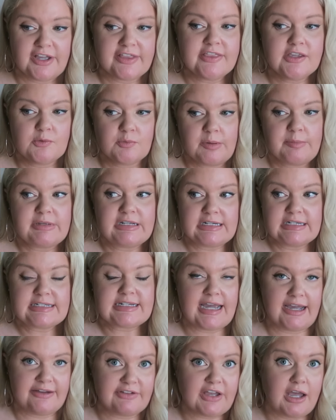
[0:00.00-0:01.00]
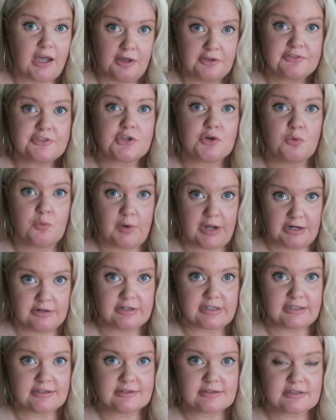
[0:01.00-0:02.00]
I think women need to have a healthy
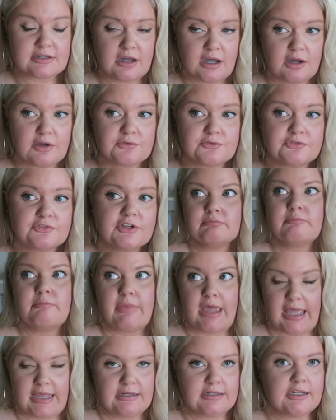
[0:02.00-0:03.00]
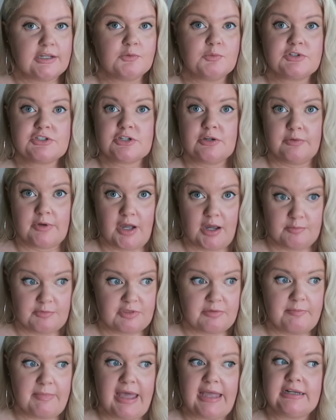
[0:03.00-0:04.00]
awareness of men and what's going on
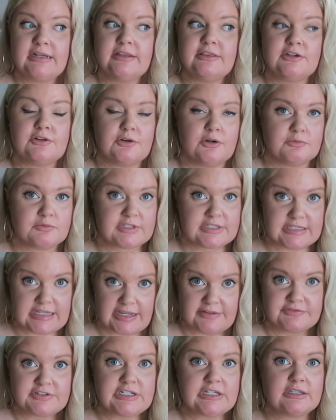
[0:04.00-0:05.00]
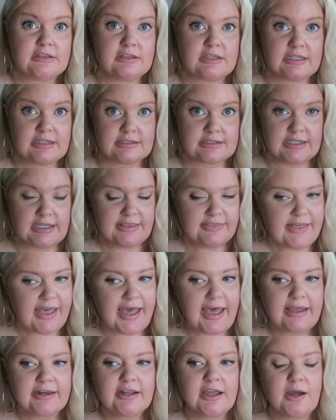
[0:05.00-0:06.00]
with men and their own safety and things like that.